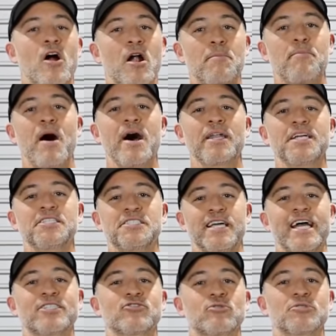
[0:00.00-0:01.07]
Our body's
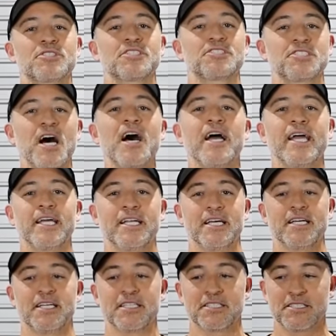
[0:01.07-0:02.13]
natural design
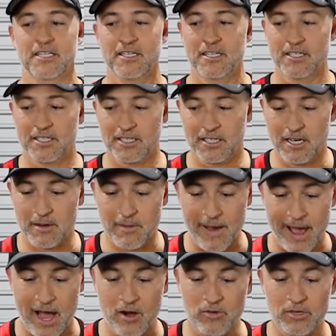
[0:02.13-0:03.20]
is come
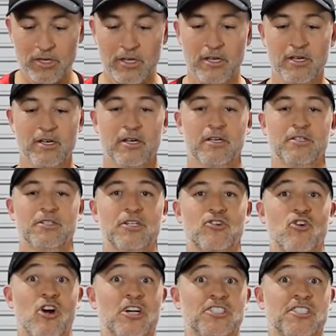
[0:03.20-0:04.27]
out and
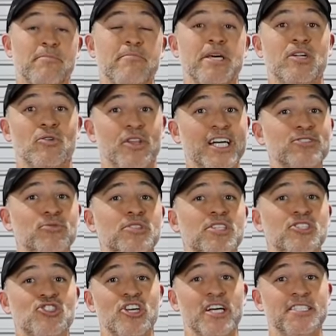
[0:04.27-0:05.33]
across the middle. That's what
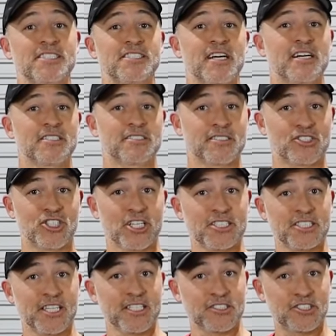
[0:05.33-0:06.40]
the chest does. The
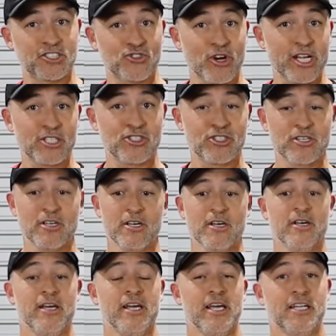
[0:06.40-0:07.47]
chest can stretch
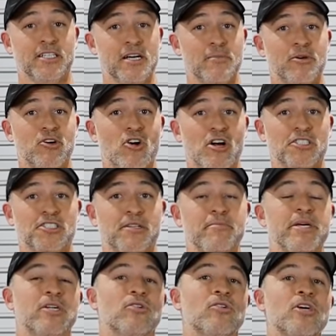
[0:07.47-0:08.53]
and come across the
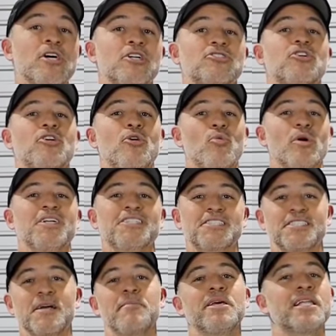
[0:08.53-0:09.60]
middle. So you wanna
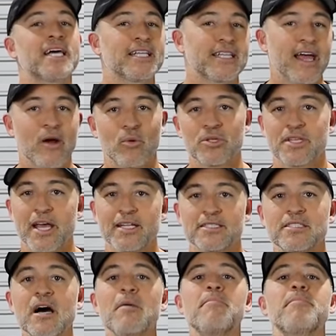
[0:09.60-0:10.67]
simulate that with a
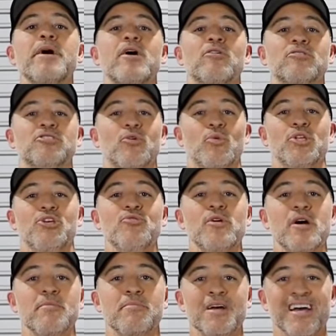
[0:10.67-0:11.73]
dumbbell. So when you
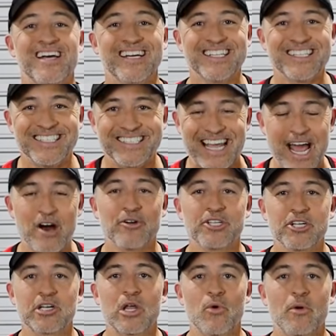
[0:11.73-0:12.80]
come down
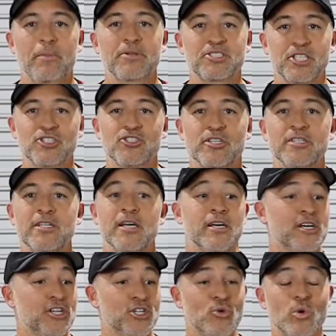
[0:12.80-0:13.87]
in your lower position,
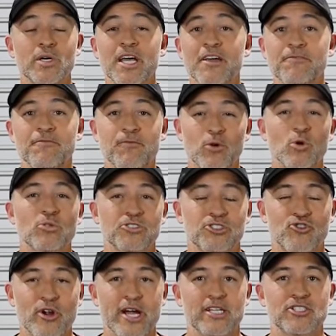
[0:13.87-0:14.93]
you want a full
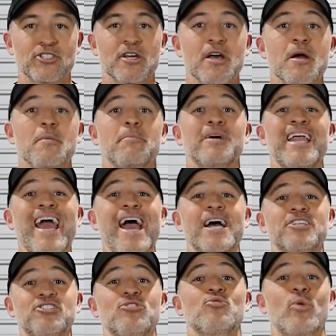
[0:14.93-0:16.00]
stretch, but
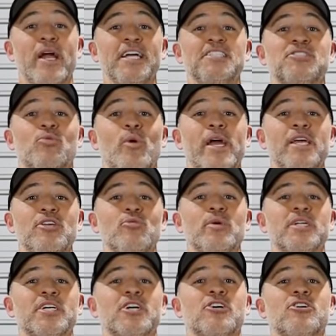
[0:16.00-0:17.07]
as you raise the weight, you
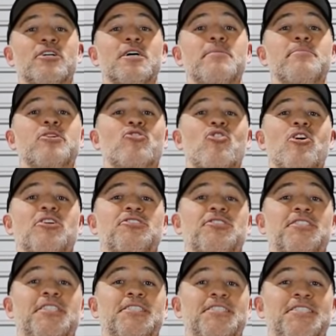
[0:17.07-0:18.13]
wanna come
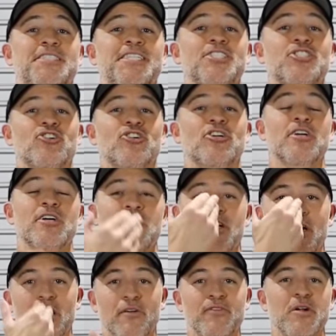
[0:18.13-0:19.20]
across the center
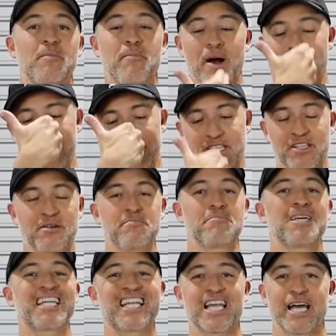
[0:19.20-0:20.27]
of your body, the
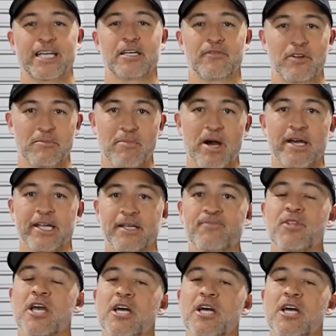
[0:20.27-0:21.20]
midline of your body.